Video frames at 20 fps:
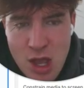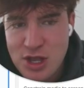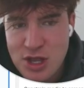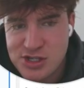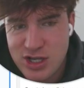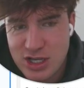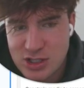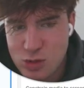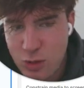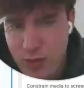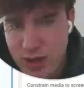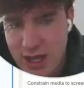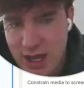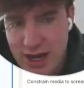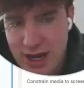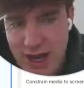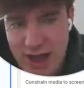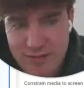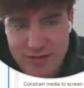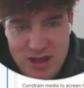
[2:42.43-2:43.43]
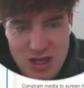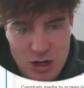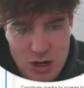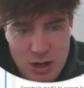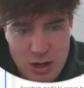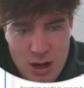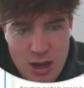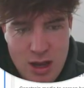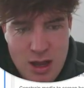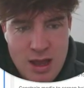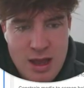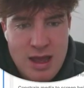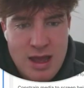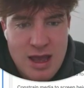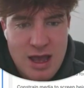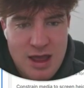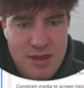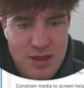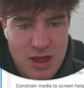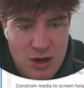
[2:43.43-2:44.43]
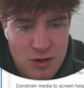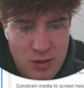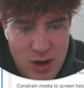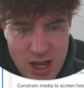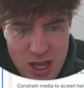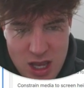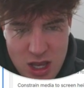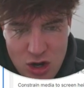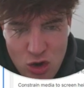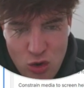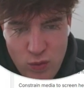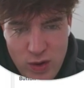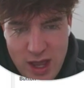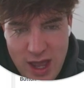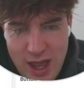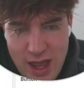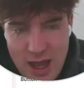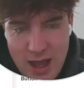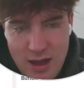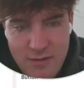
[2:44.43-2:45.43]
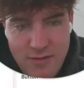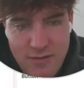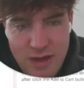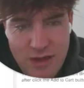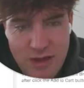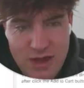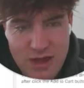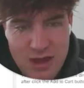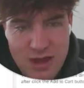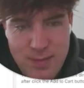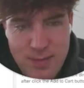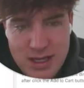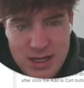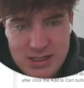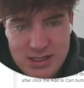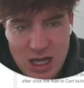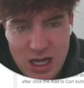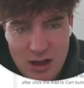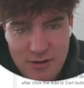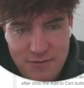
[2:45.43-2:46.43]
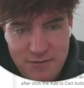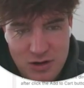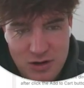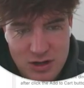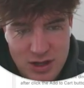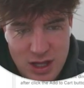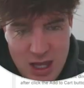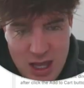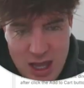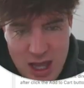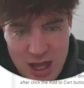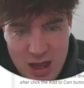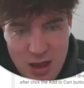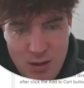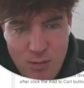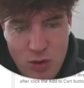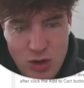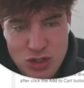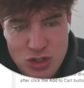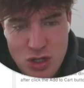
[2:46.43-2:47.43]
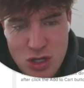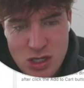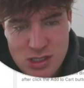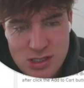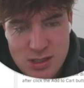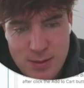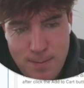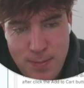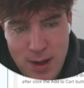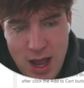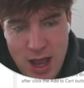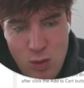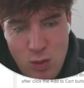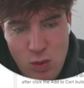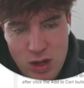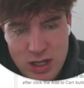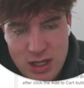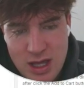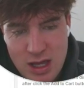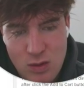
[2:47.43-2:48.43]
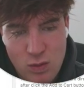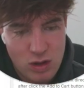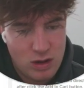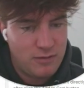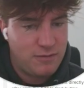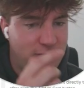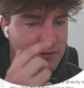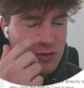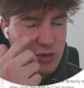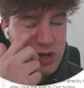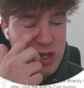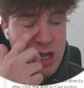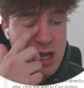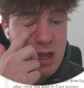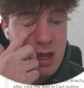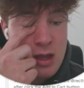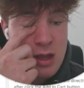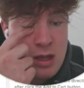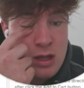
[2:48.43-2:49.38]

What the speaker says: So that's what we kind of have here. And then right here we have the best offer in the game, which is buy one, get one free.